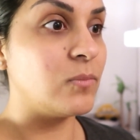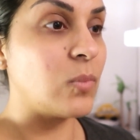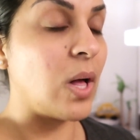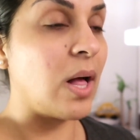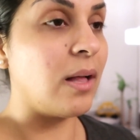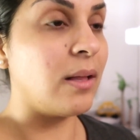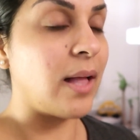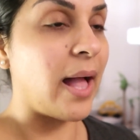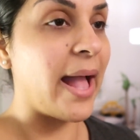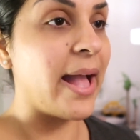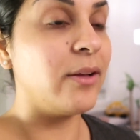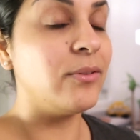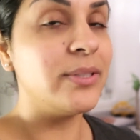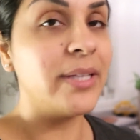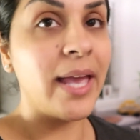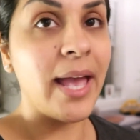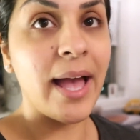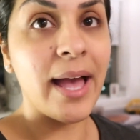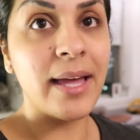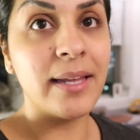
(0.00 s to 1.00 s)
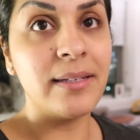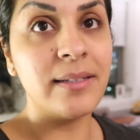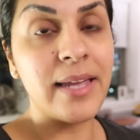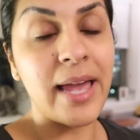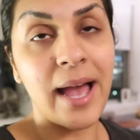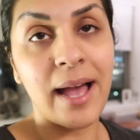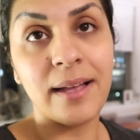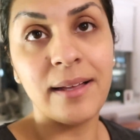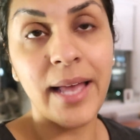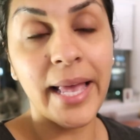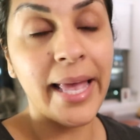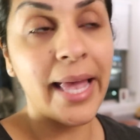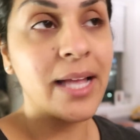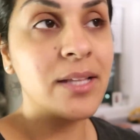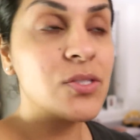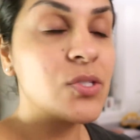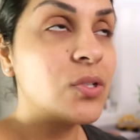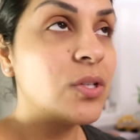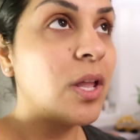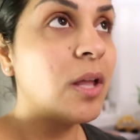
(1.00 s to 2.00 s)
well, I only had, yeah, I
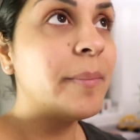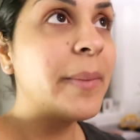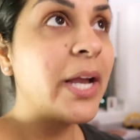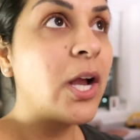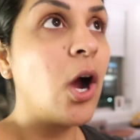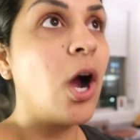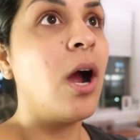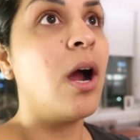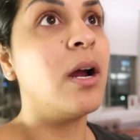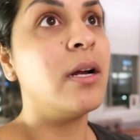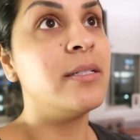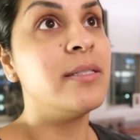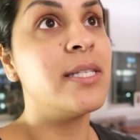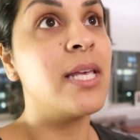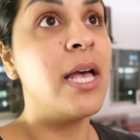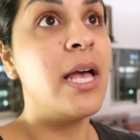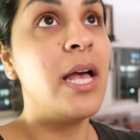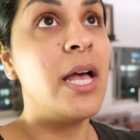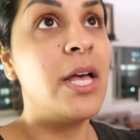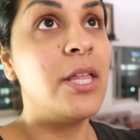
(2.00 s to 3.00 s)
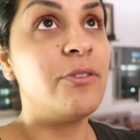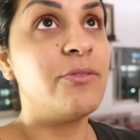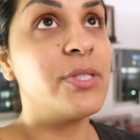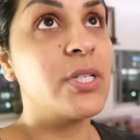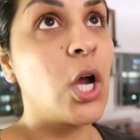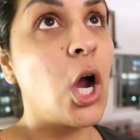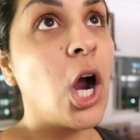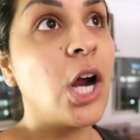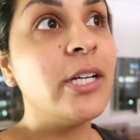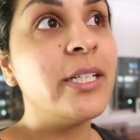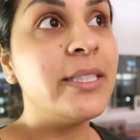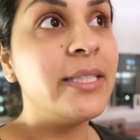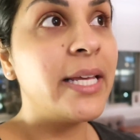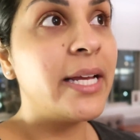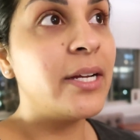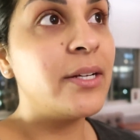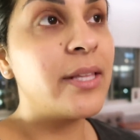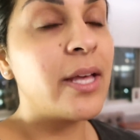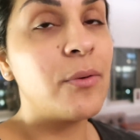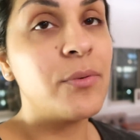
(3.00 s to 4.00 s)
canceled all my cards. There was a card in
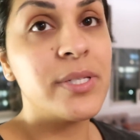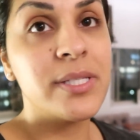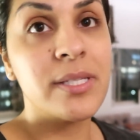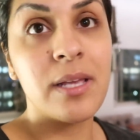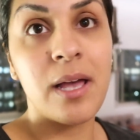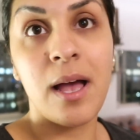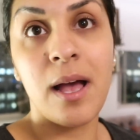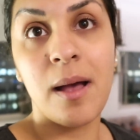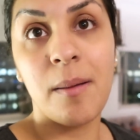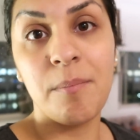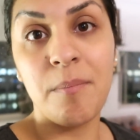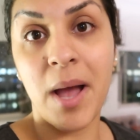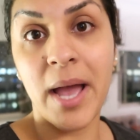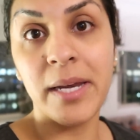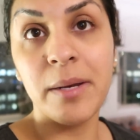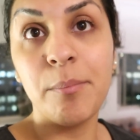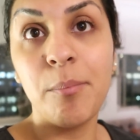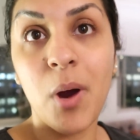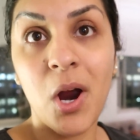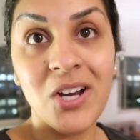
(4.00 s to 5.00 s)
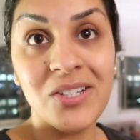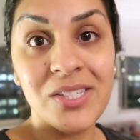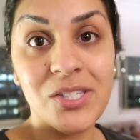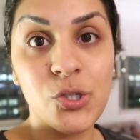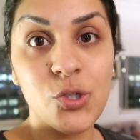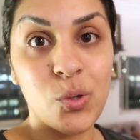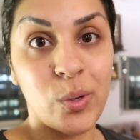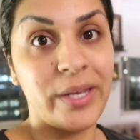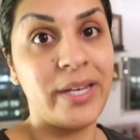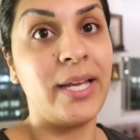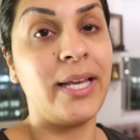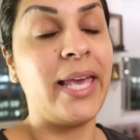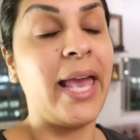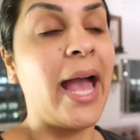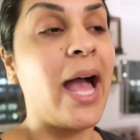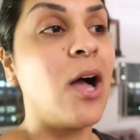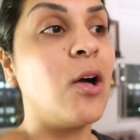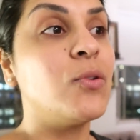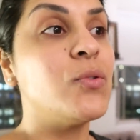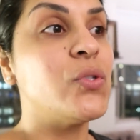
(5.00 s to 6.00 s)
there that was mine and Bart's joint
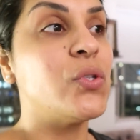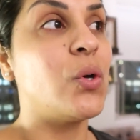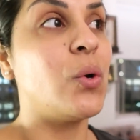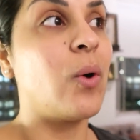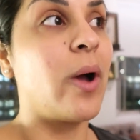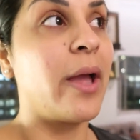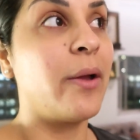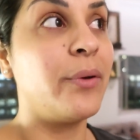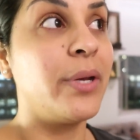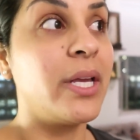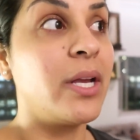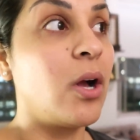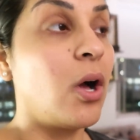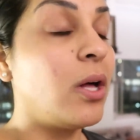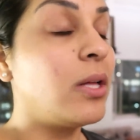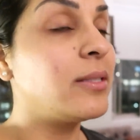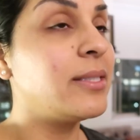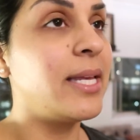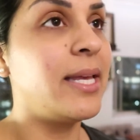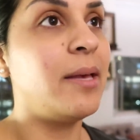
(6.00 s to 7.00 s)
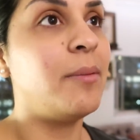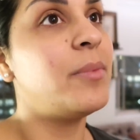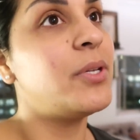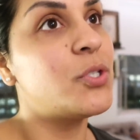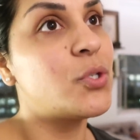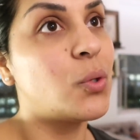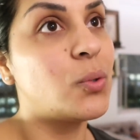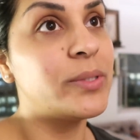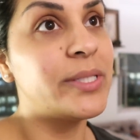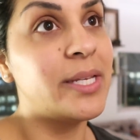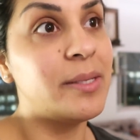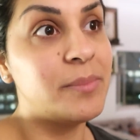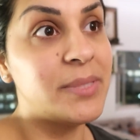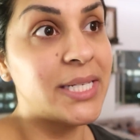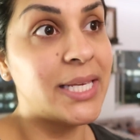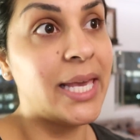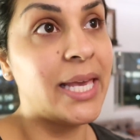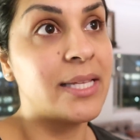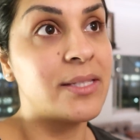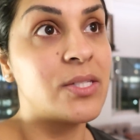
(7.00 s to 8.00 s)
account. So I already called him and told him
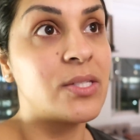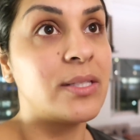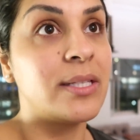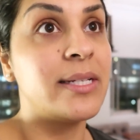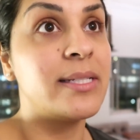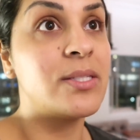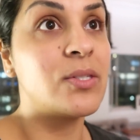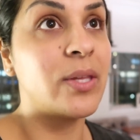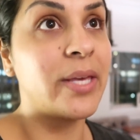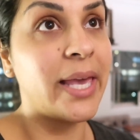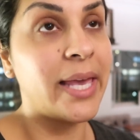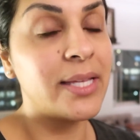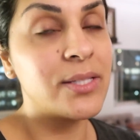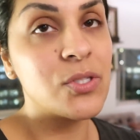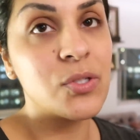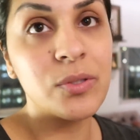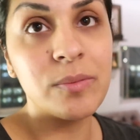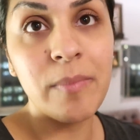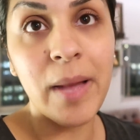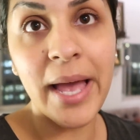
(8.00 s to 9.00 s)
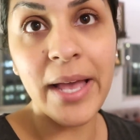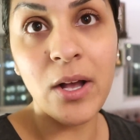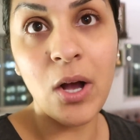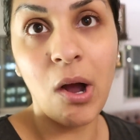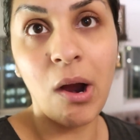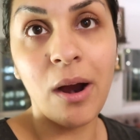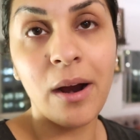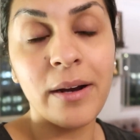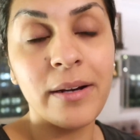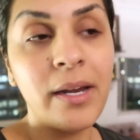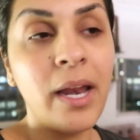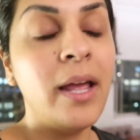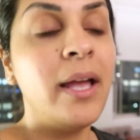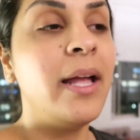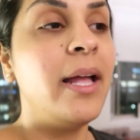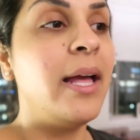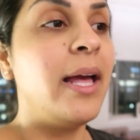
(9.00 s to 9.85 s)
to cancel it. So they canceled my card.